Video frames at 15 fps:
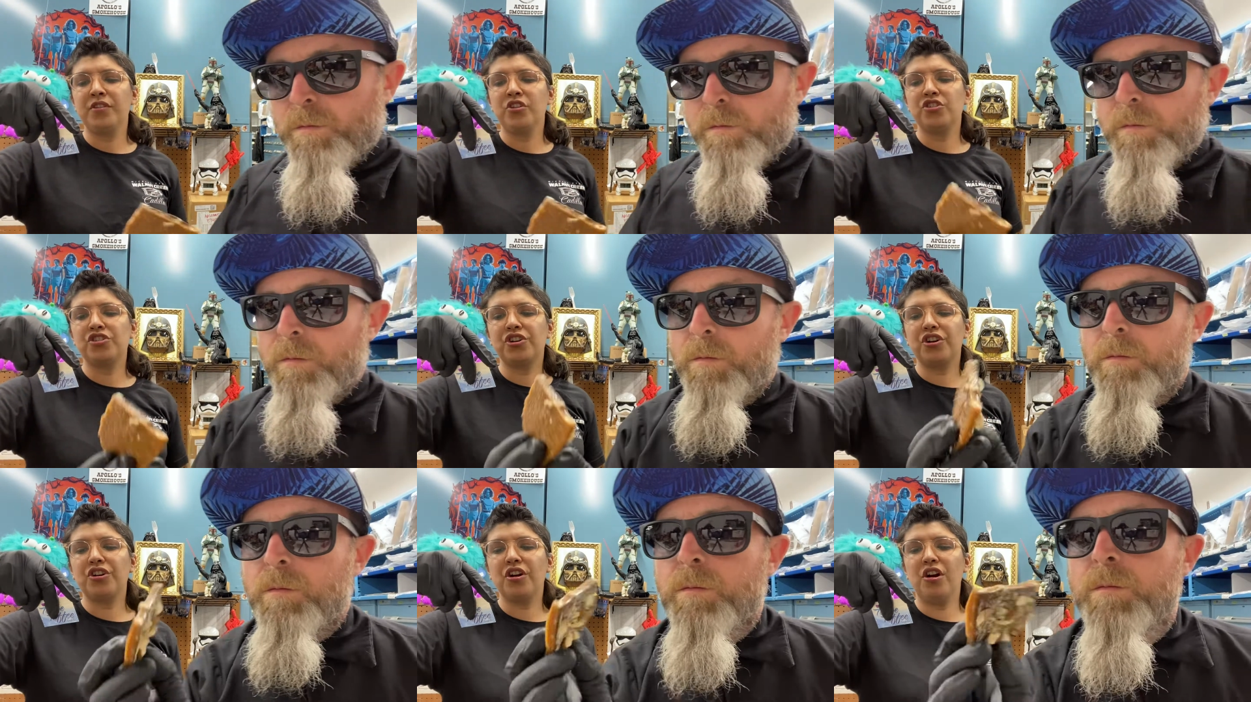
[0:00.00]

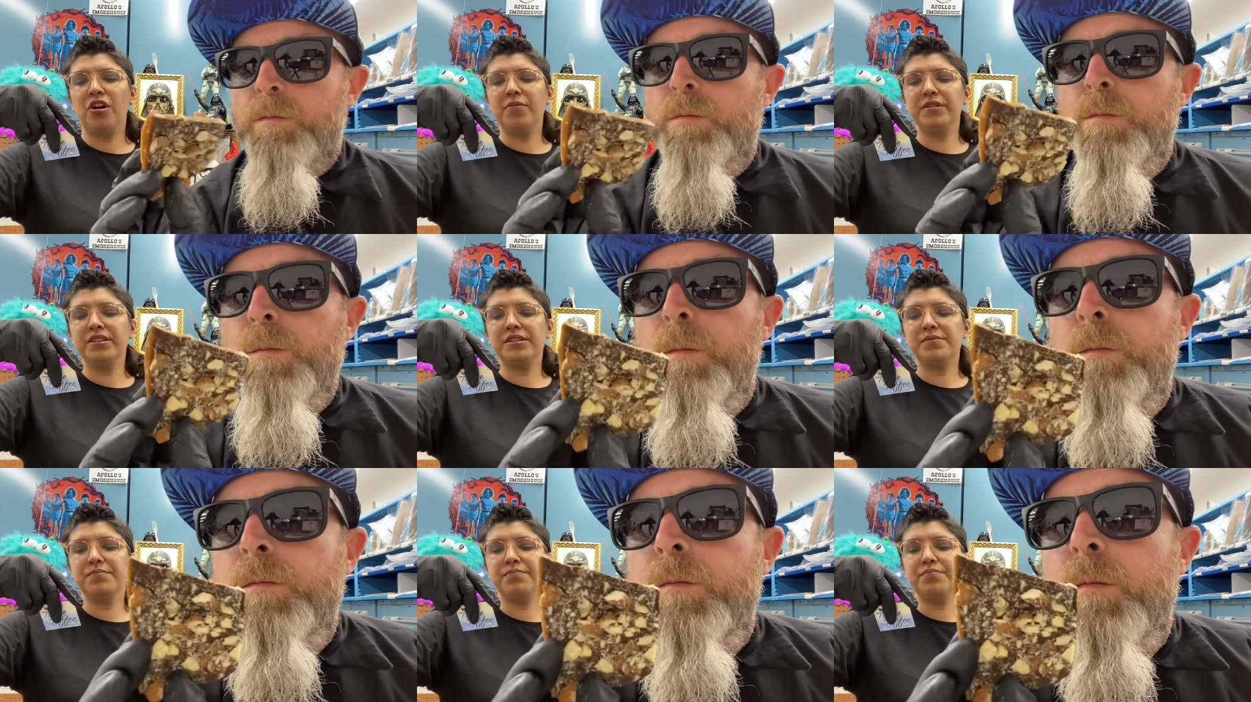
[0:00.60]
Speaker 1: sugar,
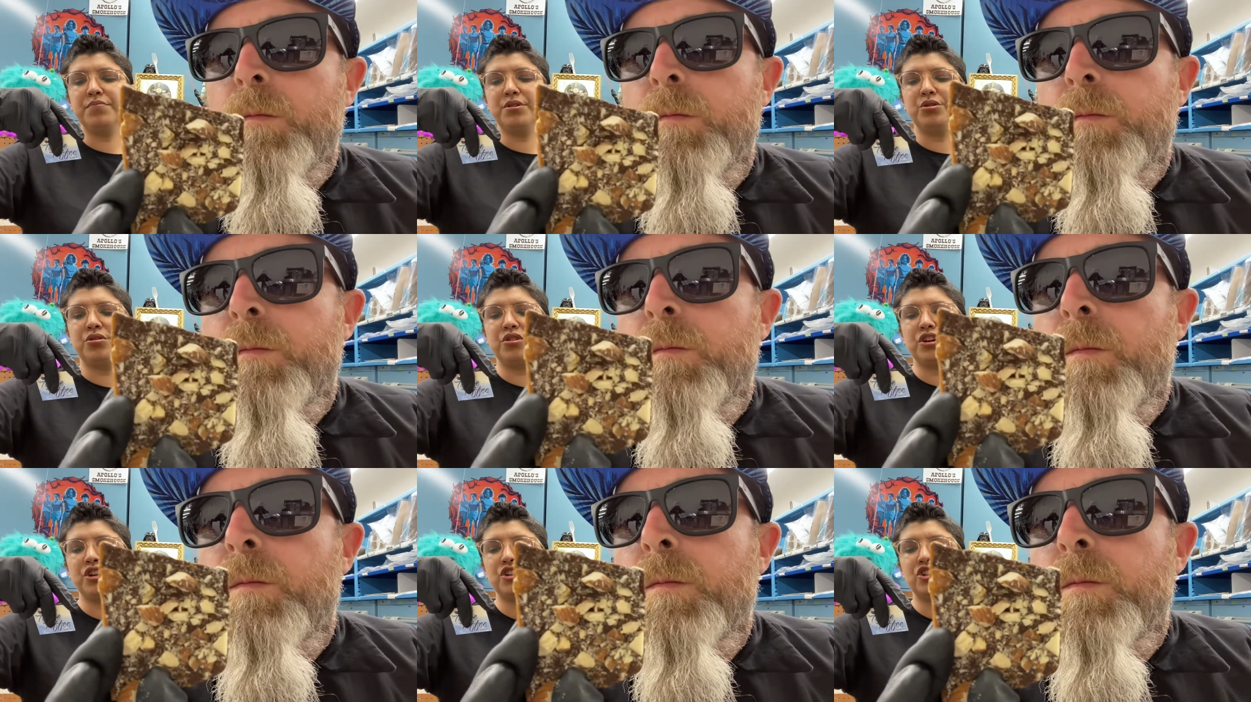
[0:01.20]
almonds,
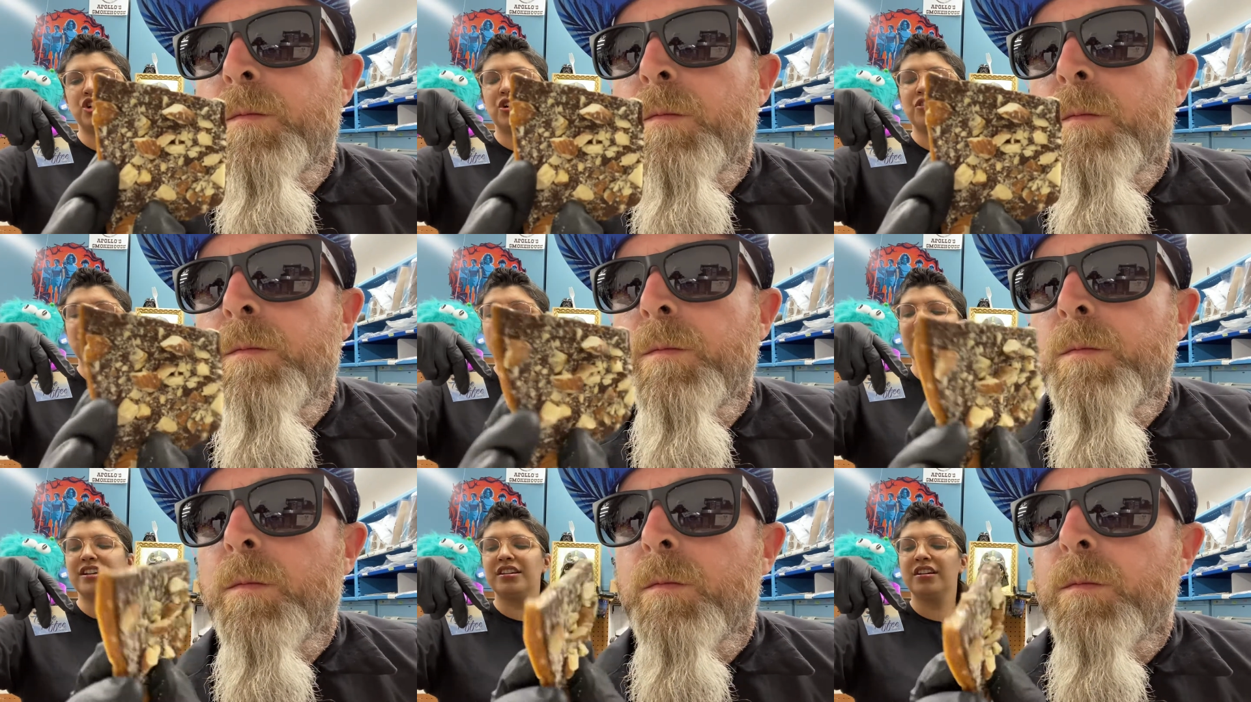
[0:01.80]
milk,
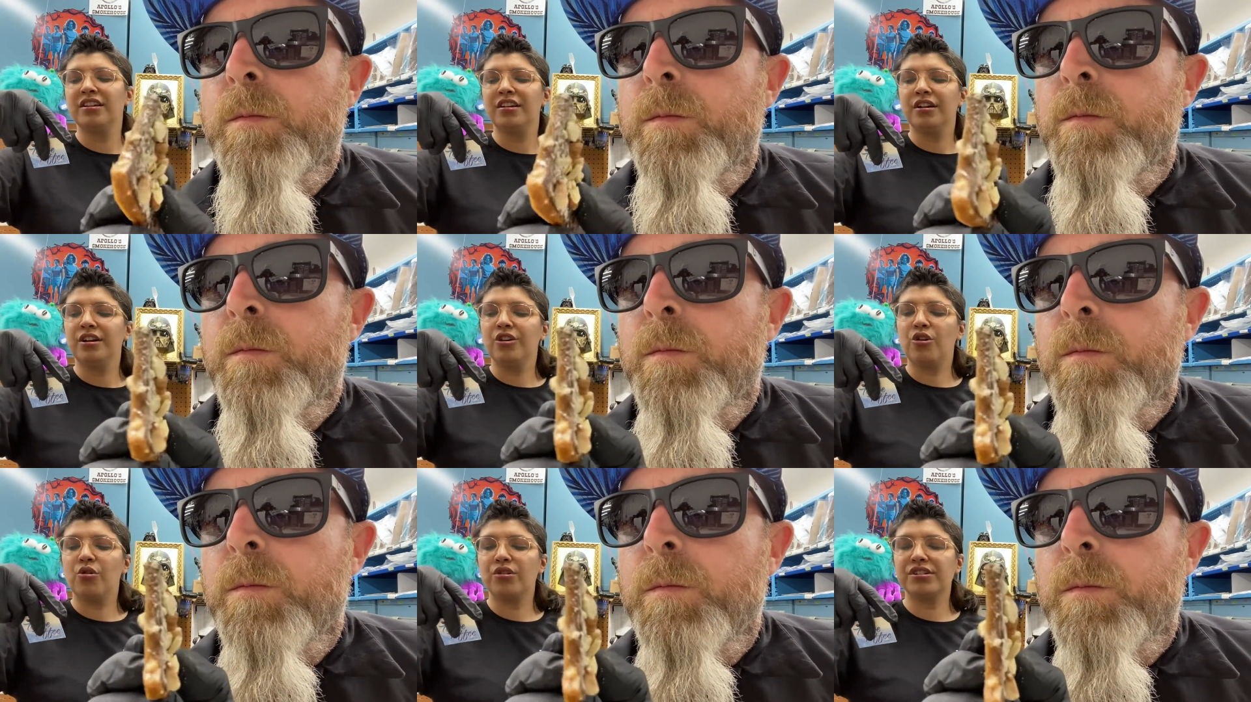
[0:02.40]
chocolate,
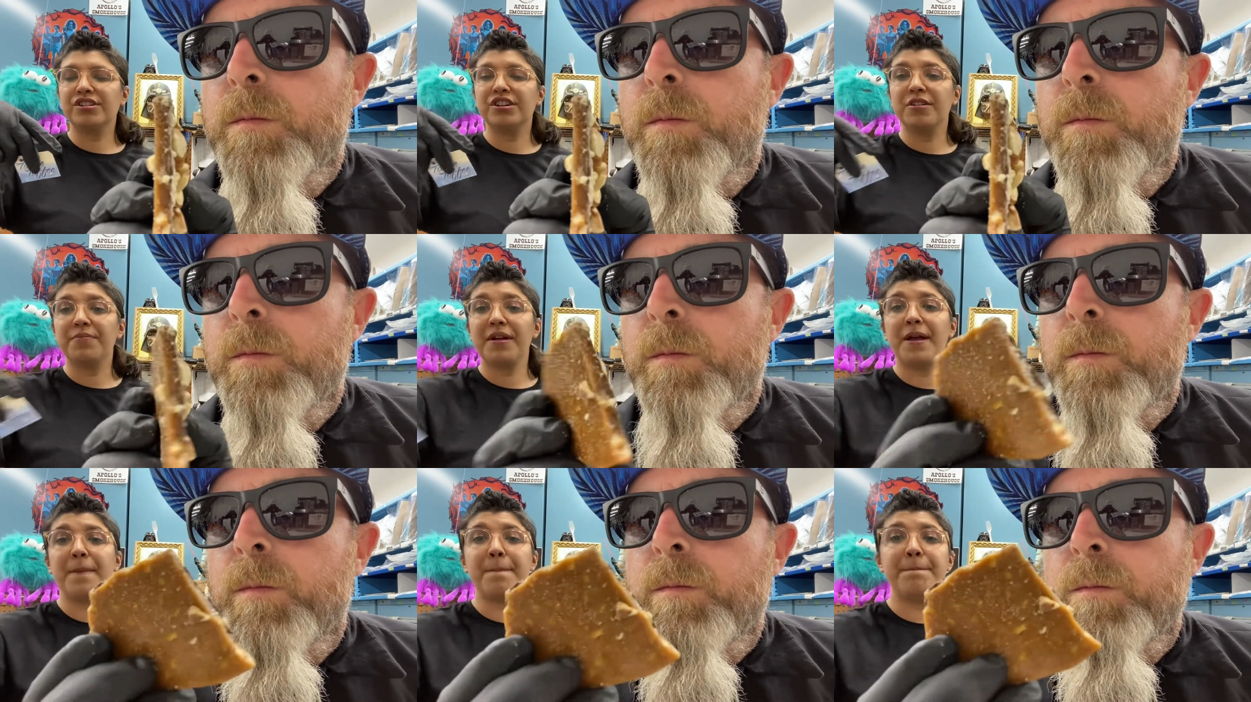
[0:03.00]
corn
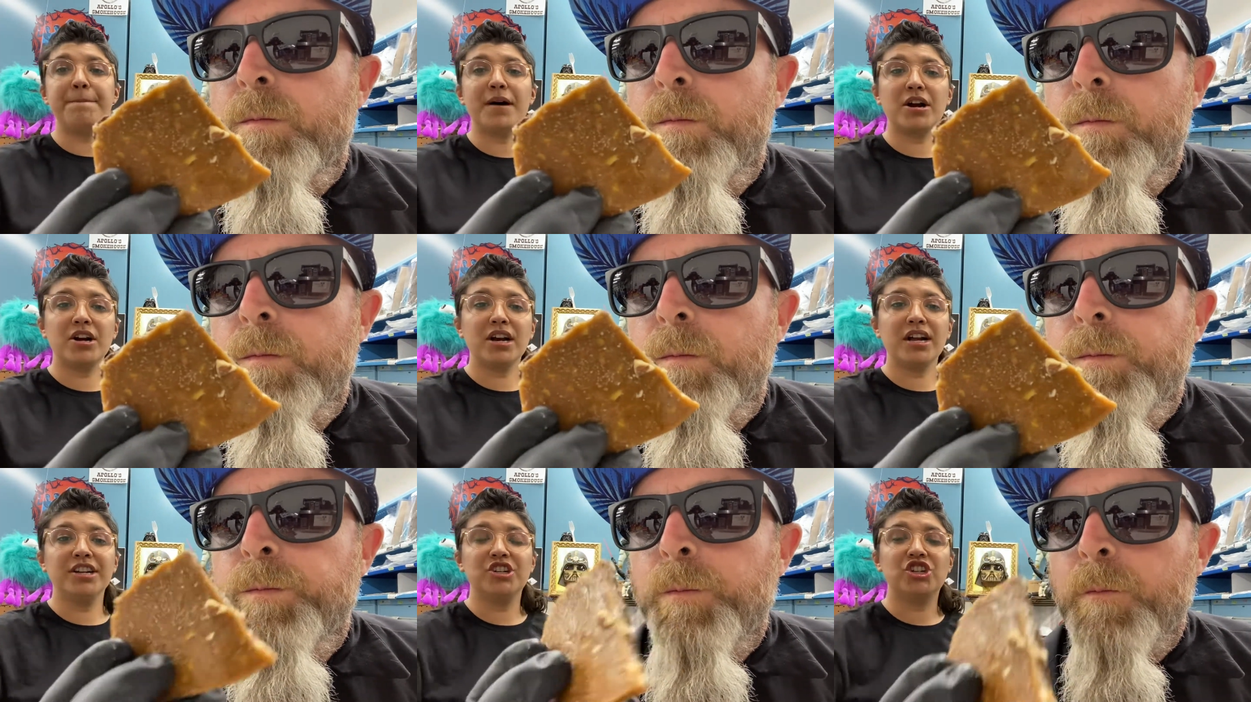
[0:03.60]
syrup, and
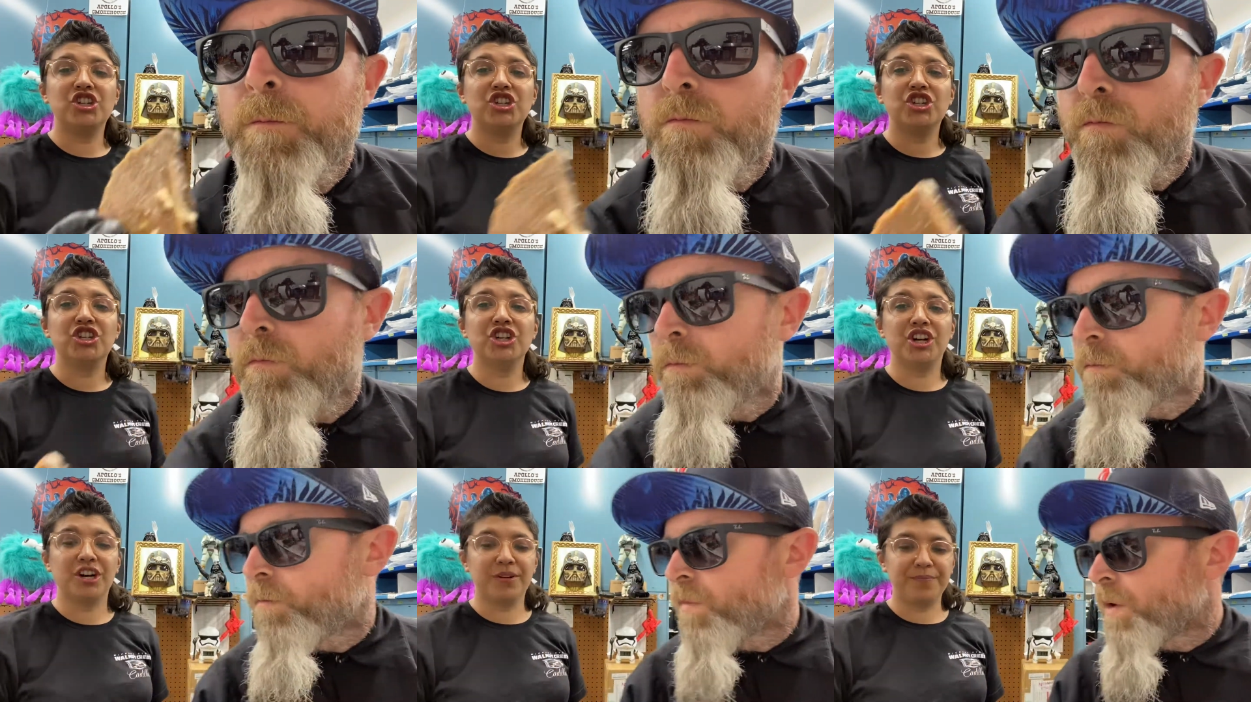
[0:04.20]
butter and
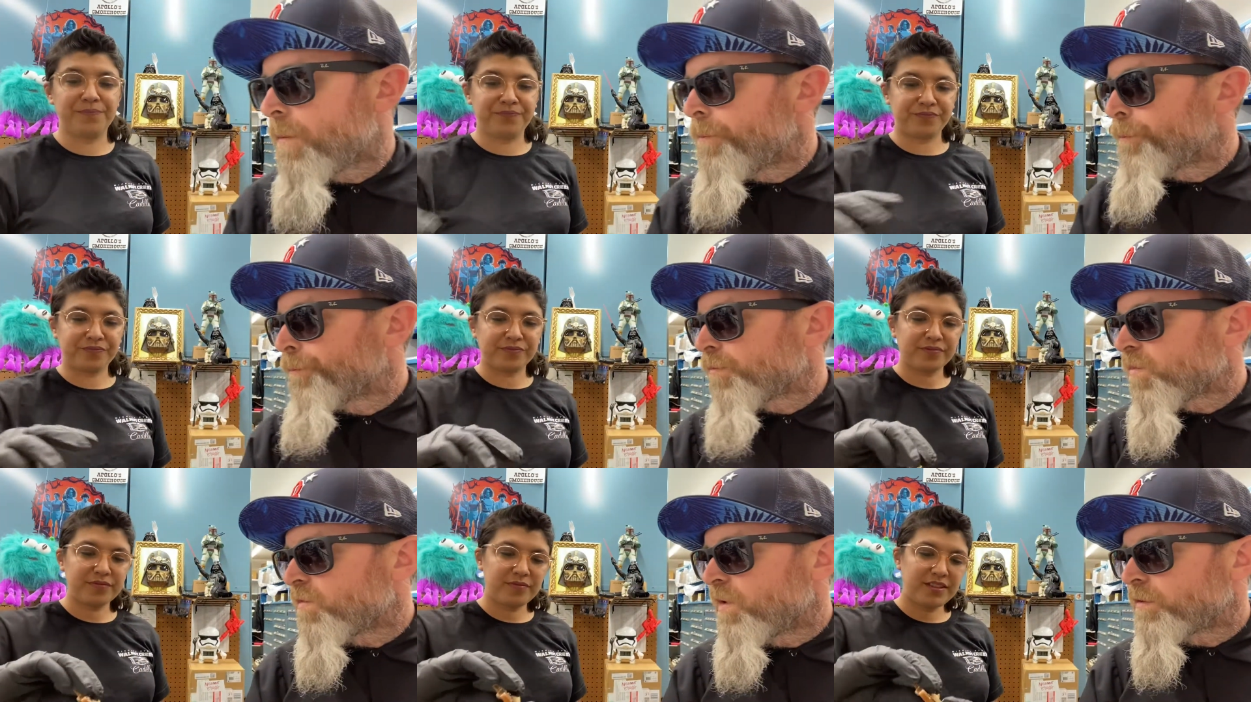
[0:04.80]
sugar.
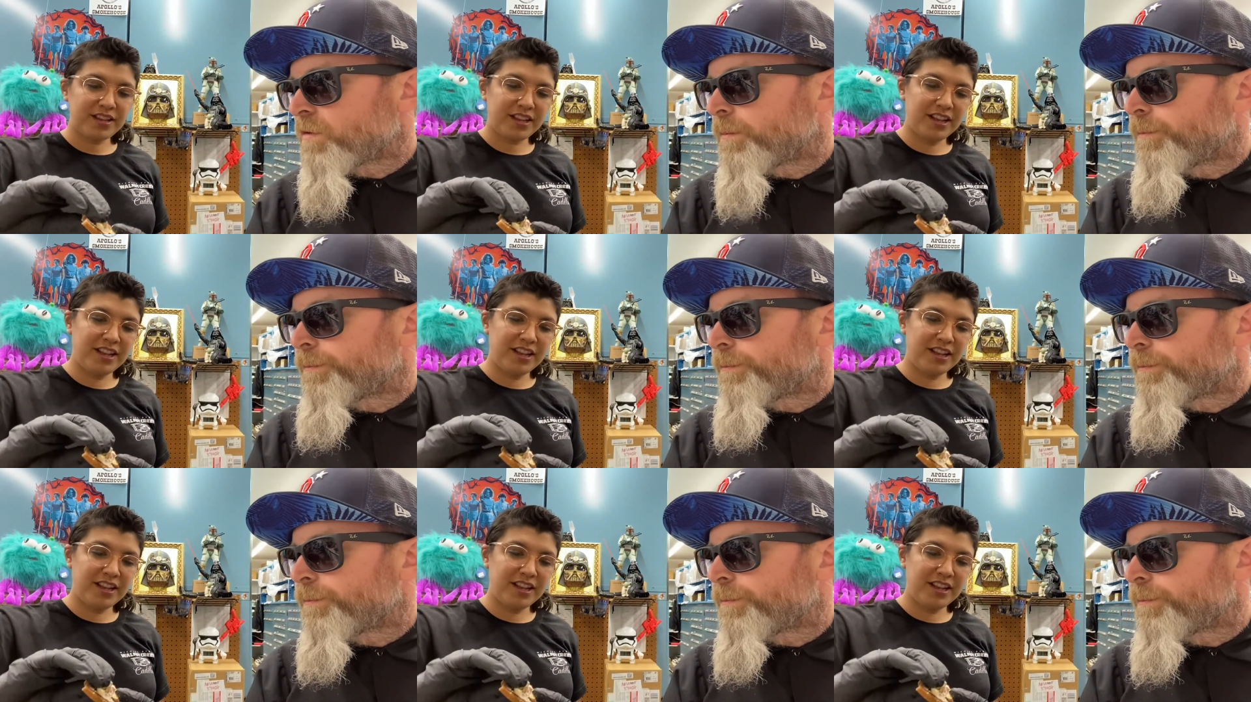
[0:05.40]
Take some.